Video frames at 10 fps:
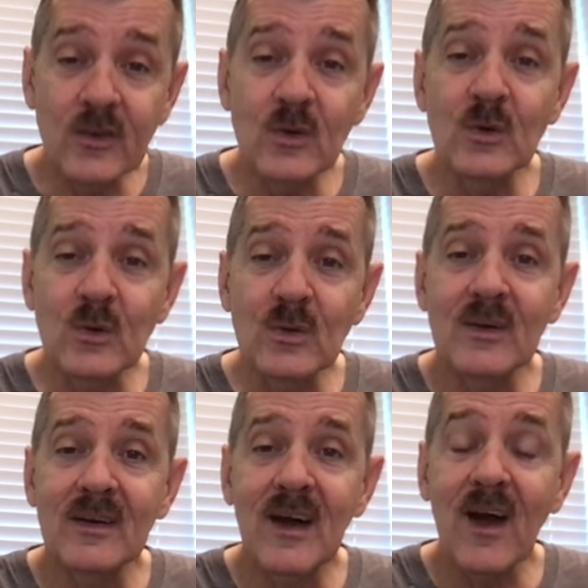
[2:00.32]
you
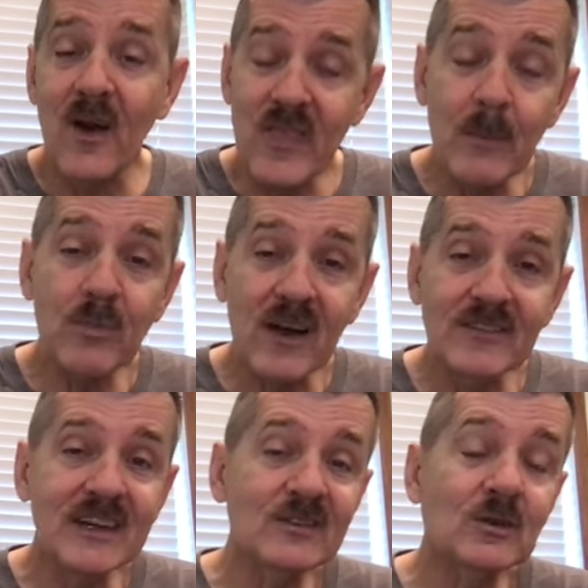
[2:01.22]
are that
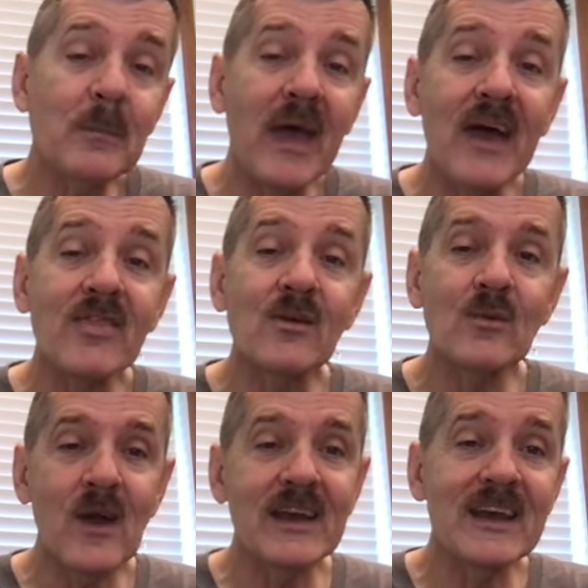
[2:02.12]
providential path
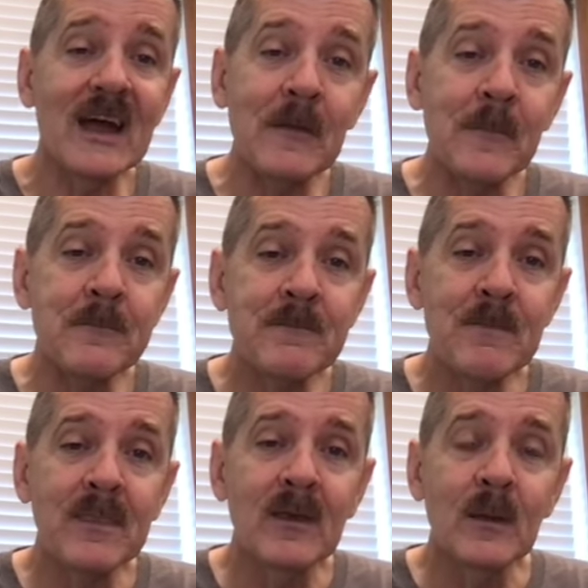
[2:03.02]
right now.
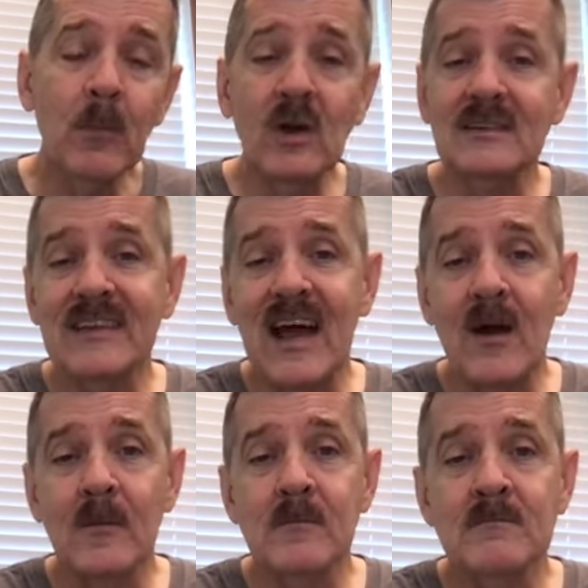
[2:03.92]
Boiled
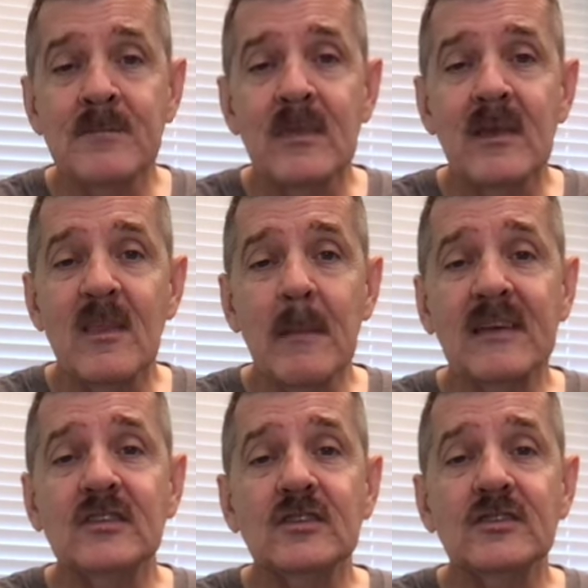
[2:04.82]
down, the
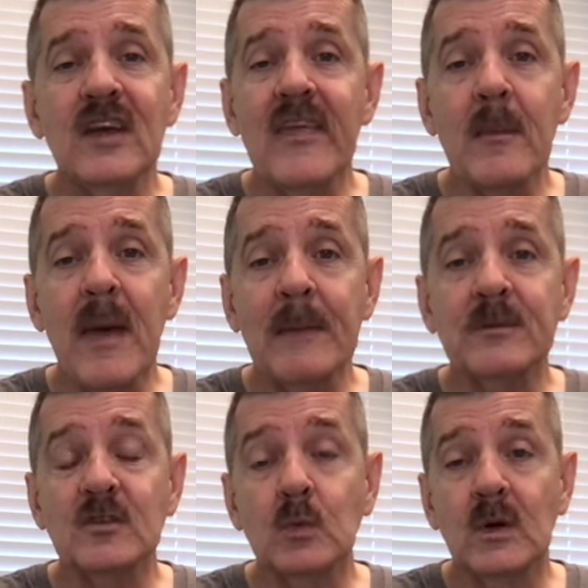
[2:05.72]
message of John the
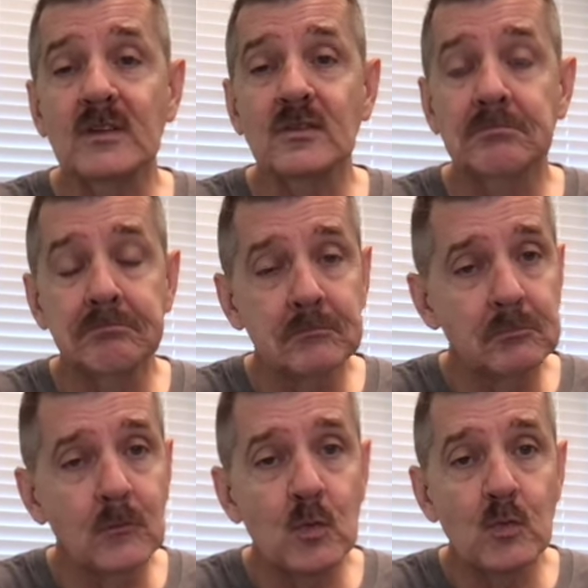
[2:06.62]
Baptist was,
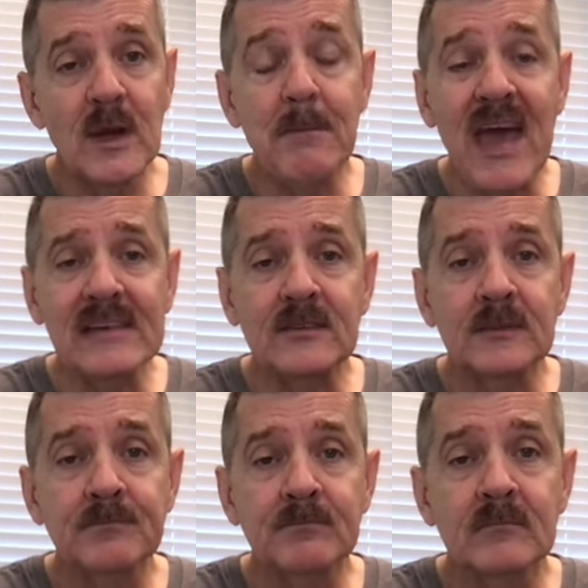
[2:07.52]
repent.
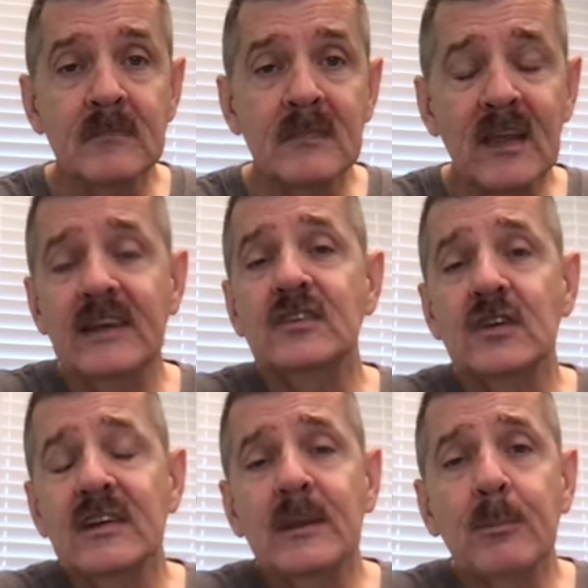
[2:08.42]
Now, he
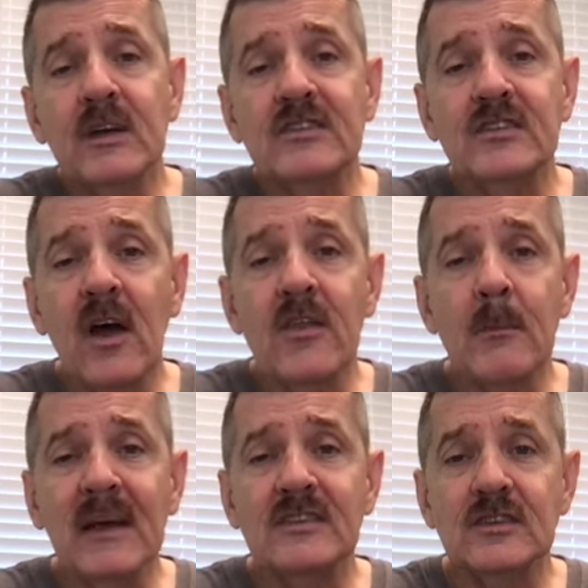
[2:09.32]
certainly preached other
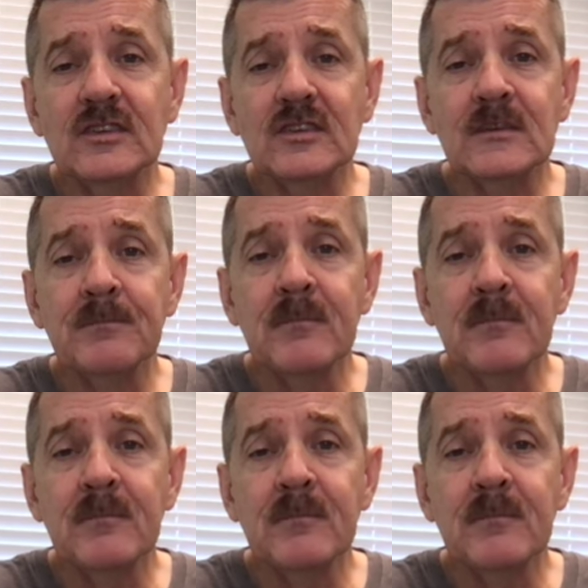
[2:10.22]
messages,